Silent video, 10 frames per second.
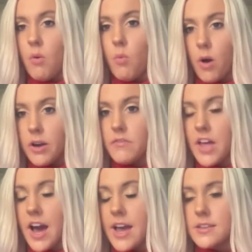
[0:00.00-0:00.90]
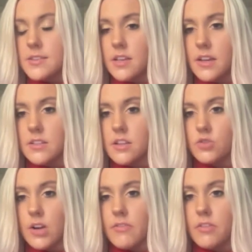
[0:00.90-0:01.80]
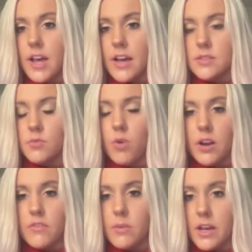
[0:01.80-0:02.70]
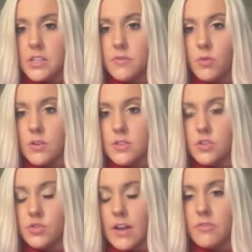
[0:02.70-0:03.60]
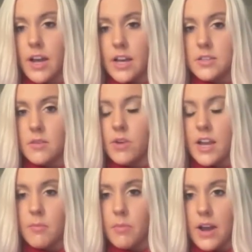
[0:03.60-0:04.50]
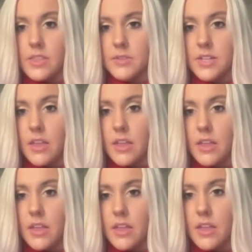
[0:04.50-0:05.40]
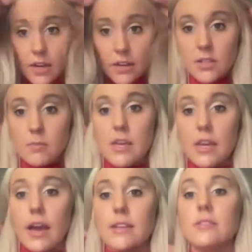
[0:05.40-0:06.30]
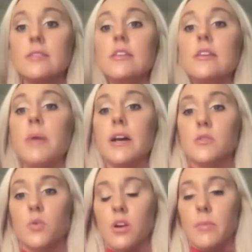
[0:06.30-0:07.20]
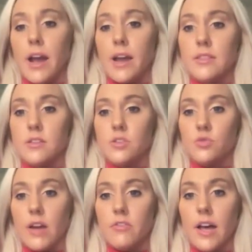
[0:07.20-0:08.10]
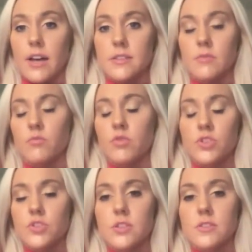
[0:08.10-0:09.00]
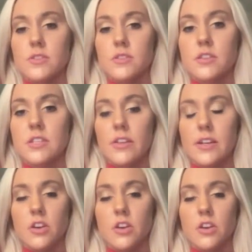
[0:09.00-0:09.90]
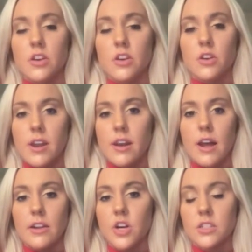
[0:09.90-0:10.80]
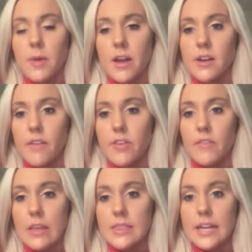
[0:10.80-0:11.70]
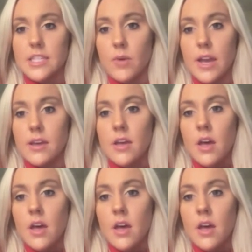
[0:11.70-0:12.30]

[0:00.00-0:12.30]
one of the highest ceilings in the draft class, one of the best floors in the draft class. And when I combine them together, he comes out to me as the best quarterback in this draft class, and which is the ceiling is underrated and not talked about enough. And I feel like that's why